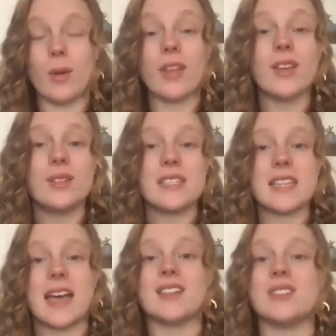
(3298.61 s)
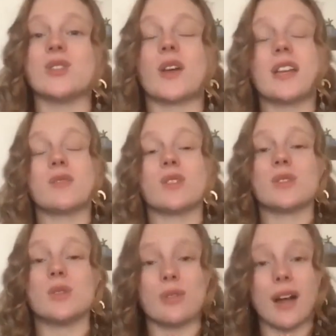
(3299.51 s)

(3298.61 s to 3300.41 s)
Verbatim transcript: whether you decide to join us for Soul